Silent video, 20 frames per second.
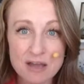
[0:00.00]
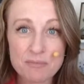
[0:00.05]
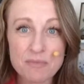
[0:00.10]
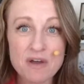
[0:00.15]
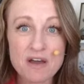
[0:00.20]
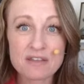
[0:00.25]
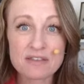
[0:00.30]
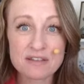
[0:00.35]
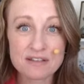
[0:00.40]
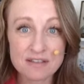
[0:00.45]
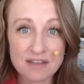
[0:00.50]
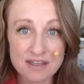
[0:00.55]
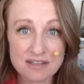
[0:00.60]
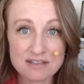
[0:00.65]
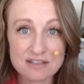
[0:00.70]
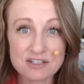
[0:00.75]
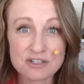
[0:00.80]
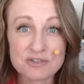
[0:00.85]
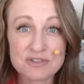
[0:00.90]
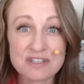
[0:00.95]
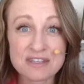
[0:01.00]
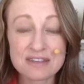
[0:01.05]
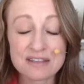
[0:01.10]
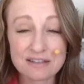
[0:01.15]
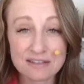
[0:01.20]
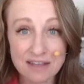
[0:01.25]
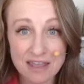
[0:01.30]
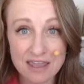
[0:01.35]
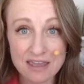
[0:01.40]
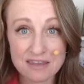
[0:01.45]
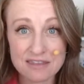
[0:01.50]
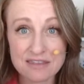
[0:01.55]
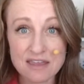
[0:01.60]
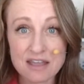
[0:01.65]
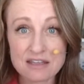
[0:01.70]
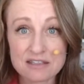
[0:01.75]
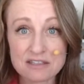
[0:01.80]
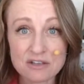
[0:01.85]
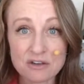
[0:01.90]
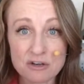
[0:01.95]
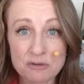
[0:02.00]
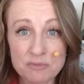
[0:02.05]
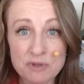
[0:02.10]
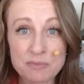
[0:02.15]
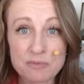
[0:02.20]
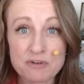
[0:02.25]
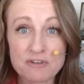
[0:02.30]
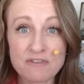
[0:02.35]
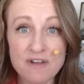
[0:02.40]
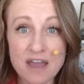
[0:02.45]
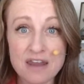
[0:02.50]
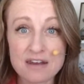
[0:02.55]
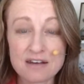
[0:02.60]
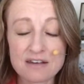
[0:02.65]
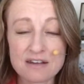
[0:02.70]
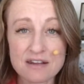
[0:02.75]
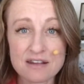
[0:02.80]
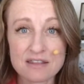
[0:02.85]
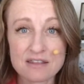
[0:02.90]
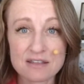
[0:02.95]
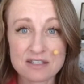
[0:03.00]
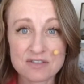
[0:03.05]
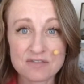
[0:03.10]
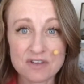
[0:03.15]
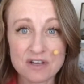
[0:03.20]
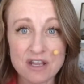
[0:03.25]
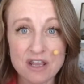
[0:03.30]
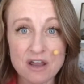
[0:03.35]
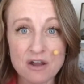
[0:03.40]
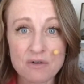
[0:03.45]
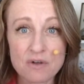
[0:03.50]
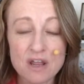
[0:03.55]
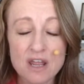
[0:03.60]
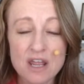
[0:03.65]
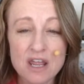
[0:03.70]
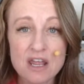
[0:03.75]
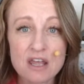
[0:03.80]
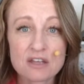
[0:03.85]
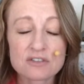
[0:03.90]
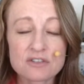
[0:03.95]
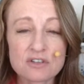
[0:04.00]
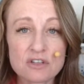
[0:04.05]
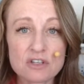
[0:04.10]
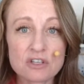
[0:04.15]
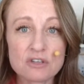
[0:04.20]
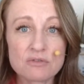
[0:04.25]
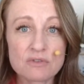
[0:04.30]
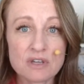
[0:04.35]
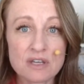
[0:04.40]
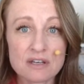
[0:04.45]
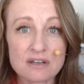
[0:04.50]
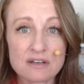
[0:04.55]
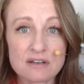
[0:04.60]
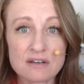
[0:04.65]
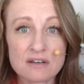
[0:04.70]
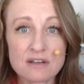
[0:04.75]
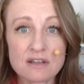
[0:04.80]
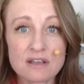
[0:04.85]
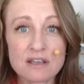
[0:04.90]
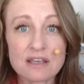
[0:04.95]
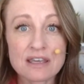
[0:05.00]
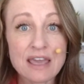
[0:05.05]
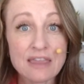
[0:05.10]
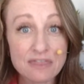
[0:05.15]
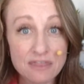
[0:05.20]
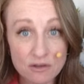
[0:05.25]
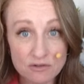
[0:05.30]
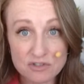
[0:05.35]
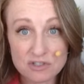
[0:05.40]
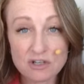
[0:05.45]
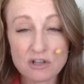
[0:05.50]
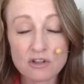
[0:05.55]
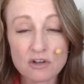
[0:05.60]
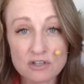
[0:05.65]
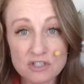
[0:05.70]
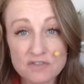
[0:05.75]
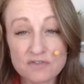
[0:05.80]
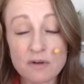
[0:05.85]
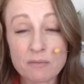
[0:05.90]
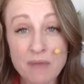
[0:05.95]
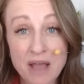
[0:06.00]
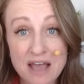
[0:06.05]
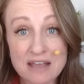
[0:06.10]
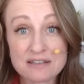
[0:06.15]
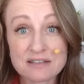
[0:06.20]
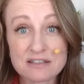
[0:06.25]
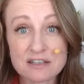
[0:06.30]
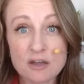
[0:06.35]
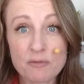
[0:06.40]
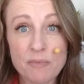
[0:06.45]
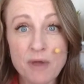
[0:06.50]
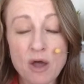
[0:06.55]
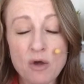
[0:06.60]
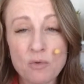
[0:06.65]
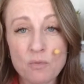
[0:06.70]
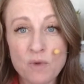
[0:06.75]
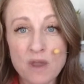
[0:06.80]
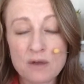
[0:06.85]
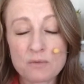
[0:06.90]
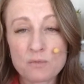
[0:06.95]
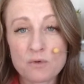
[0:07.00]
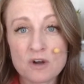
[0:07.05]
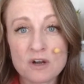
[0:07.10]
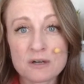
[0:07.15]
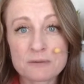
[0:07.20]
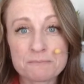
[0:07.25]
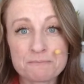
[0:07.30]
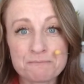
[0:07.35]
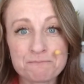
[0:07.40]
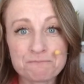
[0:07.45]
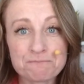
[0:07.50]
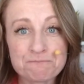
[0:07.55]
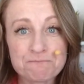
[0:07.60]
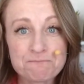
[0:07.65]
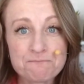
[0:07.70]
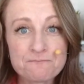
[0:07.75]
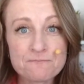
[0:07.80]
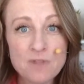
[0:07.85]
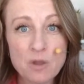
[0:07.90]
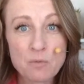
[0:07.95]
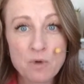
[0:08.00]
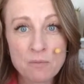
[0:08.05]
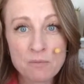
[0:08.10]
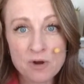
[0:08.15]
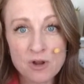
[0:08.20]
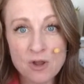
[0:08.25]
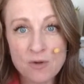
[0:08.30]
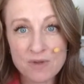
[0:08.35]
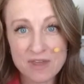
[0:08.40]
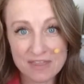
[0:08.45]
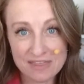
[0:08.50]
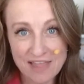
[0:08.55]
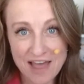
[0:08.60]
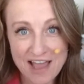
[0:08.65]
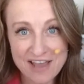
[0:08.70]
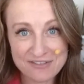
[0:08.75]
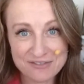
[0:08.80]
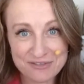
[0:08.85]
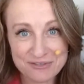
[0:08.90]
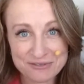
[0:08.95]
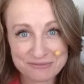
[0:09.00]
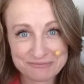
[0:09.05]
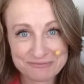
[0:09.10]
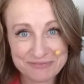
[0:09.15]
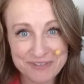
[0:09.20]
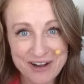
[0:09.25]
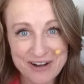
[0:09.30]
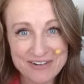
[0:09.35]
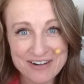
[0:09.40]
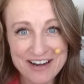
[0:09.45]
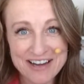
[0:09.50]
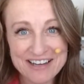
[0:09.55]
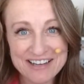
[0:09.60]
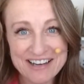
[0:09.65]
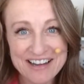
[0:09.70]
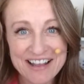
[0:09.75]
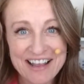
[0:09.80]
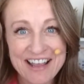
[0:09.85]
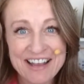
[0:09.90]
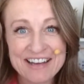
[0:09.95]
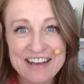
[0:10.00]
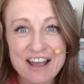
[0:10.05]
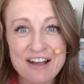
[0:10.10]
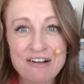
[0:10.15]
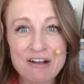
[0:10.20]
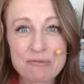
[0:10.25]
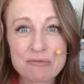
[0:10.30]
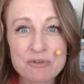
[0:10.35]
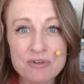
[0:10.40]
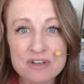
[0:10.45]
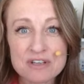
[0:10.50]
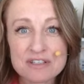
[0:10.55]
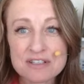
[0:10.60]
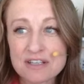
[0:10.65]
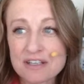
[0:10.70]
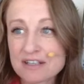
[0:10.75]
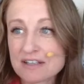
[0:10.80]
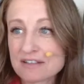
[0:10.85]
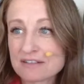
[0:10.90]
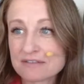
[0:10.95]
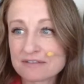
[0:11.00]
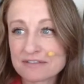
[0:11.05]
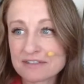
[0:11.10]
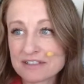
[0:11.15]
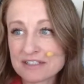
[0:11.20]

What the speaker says: up on the list using the link that's going to be provided in this video so that you can get those alerts from us about when we're going live. All right. Now I'm going to